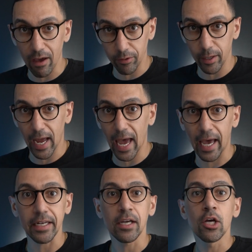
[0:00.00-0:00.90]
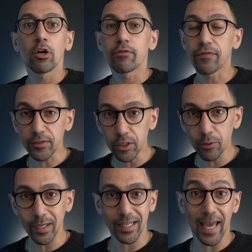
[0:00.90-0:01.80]
ever had,
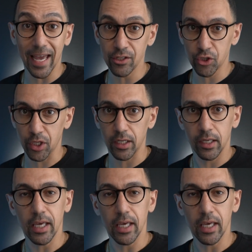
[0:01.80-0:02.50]
Fluid Engine.